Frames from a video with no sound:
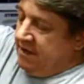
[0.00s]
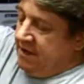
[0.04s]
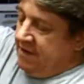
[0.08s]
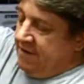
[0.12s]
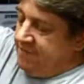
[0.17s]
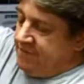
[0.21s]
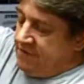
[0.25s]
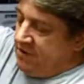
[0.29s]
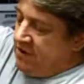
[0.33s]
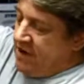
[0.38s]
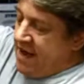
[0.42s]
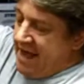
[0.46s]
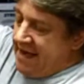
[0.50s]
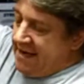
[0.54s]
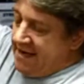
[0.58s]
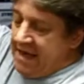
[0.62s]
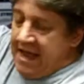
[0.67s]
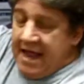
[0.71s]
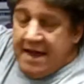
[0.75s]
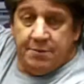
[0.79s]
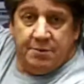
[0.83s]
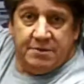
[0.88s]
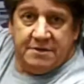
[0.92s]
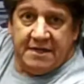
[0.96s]
If they're not in
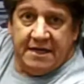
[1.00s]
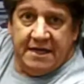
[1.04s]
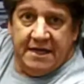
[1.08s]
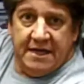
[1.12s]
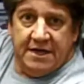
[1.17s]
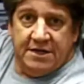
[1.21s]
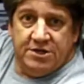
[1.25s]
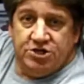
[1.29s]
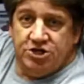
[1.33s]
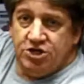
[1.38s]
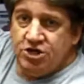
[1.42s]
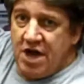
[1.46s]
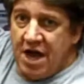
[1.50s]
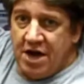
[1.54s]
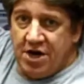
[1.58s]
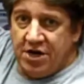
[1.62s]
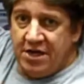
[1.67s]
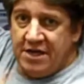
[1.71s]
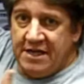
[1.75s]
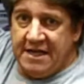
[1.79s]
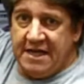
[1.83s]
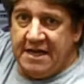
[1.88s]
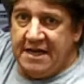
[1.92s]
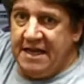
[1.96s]
line with the hinge, you're not
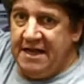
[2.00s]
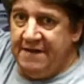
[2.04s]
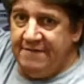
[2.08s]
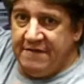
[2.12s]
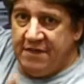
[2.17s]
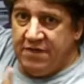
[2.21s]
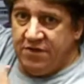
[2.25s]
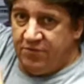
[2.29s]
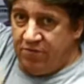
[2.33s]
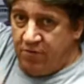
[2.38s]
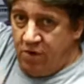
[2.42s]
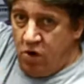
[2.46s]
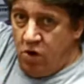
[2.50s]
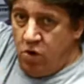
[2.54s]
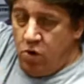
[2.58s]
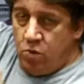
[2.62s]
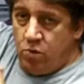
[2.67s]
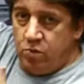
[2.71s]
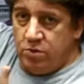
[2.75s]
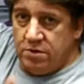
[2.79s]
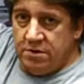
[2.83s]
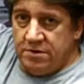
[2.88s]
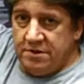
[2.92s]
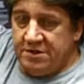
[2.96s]
going to get even
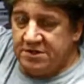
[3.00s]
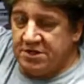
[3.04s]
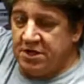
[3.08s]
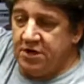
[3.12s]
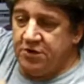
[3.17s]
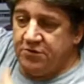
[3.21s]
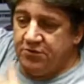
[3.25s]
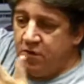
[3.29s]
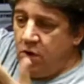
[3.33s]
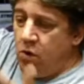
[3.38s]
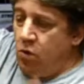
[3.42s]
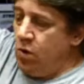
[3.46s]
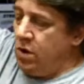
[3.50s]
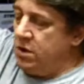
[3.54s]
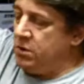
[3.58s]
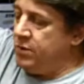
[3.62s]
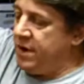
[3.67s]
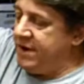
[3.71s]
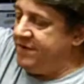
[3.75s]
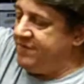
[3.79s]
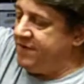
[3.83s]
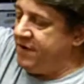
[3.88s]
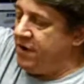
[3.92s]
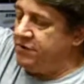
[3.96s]
throw. It's going to throw one
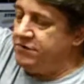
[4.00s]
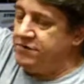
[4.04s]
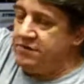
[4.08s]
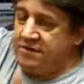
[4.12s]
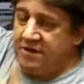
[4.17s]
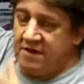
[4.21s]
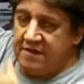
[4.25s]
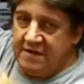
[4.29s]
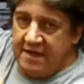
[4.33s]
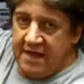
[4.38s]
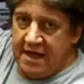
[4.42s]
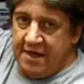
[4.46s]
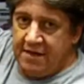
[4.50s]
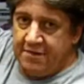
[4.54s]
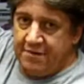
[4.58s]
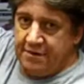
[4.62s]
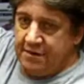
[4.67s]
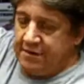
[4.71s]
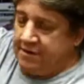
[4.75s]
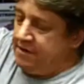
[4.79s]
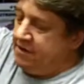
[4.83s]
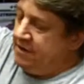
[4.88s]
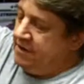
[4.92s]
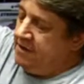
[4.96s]
way farther than the
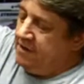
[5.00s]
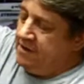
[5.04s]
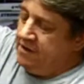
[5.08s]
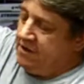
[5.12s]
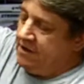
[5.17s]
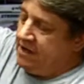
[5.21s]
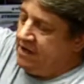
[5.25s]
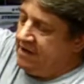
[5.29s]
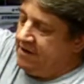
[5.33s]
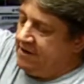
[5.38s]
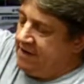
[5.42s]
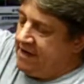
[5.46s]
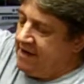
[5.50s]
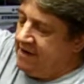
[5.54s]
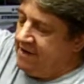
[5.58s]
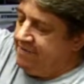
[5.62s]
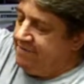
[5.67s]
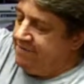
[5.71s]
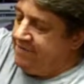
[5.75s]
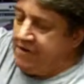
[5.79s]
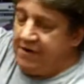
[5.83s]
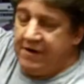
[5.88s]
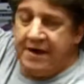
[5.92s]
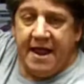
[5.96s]
other. You're going to get a
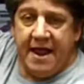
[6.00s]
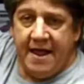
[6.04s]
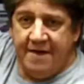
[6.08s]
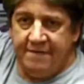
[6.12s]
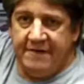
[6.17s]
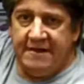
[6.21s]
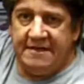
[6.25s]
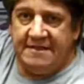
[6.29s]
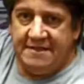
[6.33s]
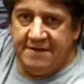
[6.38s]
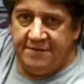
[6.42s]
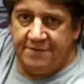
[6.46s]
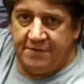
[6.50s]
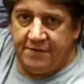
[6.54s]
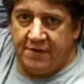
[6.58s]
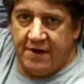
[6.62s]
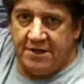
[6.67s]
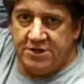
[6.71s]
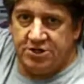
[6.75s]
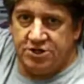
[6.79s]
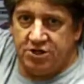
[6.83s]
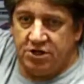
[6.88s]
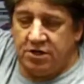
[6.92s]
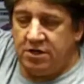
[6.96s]
very heavy
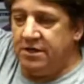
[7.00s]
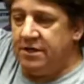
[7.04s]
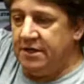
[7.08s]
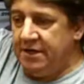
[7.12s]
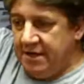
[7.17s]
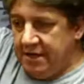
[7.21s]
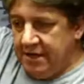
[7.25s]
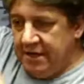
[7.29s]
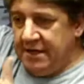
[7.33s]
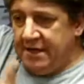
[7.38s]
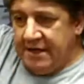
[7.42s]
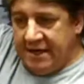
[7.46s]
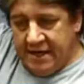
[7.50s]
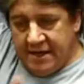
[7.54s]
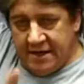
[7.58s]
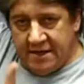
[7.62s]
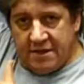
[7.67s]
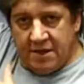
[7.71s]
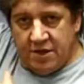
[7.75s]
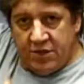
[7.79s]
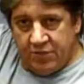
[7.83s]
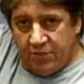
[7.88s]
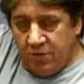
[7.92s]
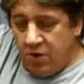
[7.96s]
differential
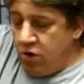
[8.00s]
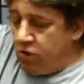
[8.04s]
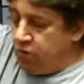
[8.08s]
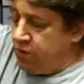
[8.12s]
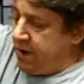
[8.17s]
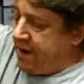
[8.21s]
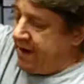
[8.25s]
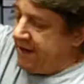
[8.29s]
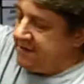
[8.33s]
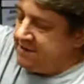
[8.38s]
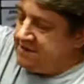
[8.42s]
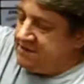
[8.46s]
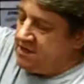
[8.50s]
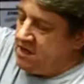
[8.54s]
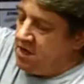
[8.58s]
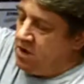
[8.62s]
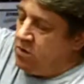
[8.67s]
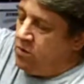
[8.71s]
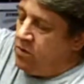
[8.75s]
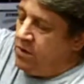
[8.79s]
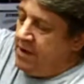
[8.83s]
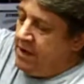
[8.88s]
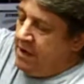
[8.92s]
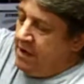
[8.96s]
in the throw rate.
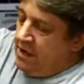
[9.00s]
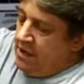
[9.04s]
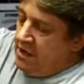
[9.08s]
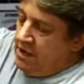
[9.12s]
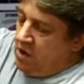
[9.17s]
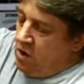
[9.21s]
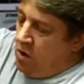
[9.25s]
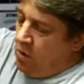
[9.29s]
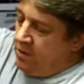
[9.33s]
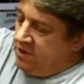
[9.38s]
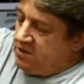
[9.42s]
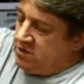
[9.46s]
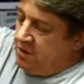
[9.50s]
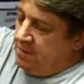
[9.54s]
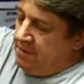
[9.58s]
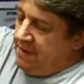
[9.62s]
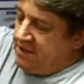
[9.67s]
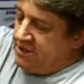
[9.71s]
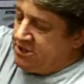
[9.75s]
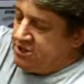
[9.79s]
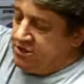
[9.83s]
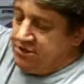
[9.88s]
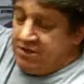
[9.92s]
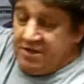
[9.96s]
So you always want to
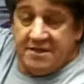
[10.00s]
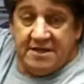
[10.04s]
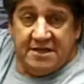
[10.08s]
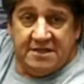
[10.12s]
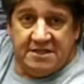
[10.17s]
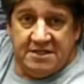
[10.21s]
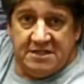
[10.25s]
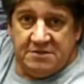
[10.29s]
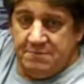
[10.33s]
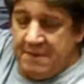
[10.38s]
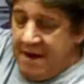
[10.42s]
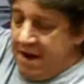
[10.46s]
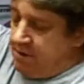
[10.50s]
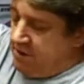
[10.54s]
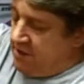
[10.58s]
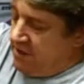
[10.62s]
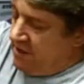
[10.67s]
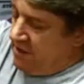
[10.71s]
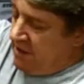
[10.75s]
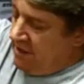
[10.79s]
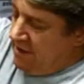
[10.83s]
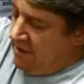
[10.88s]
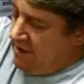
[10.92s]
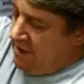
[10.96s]
make sure that this is
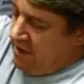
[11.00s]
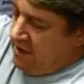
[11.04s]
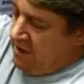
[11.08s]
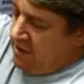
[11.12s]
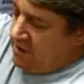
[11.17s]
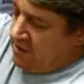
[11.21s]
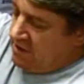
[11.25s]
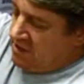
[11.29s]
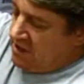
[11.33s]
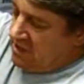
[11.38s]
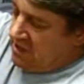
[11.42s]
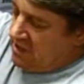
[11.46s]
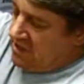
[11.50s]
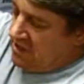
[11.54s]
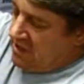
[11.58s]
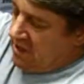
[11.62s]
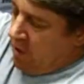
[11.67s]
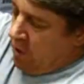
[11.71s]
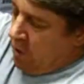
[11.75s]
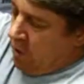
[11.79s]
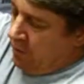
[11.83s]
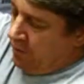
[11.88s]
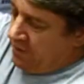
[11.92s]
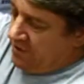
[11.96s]
mounted so that
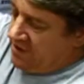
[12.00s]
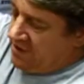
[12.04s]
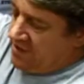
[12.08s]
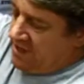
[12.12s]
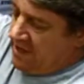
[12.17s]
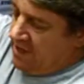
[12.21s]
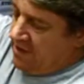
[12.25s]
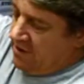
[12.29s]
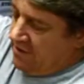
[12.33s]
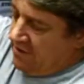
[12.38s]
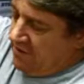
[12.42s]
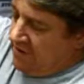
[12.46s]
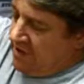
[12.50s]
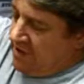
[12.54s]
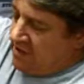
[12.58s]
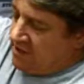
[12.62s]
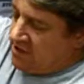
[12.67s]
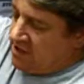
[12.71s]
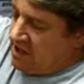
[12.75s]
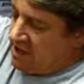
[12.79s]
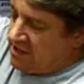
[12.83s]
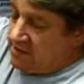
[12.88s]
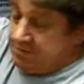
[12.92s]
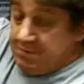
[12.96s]
the holes here in the
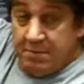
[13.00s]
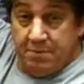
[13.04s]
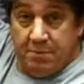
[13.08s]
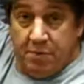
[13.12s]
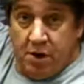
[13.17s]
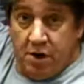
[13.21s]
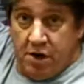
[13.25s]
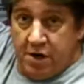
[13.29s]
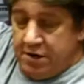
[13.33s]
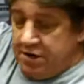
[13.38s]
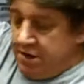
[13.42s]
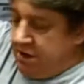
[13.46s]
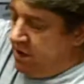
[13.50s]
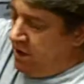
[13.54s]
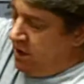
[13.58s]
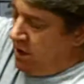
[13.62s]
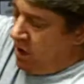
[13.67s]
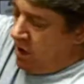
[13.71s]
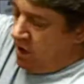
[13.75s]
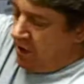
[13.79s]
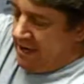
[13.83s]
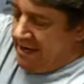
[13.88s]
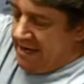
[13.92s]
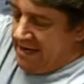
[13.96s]
adjustment part
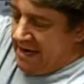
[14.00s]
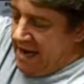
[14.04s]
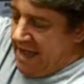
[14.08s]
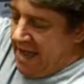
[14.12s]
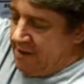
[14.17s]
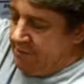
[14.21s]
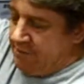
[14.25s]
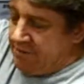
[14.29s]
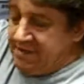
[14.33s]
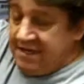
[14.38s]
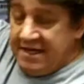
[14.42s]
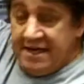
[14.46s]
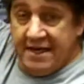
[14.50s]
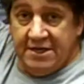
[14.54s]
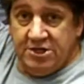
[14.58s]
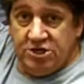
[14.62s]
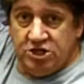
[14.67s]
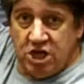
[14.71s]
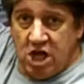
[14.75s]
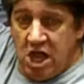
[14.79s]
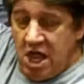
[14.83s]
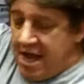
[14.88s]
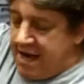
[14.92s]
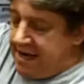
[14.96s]
are in line with the
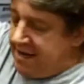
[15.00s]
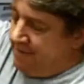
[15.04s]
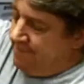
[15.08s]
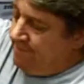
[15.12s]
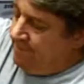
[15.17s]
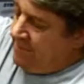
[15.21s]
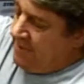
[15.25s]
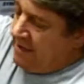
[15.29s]
hinge line.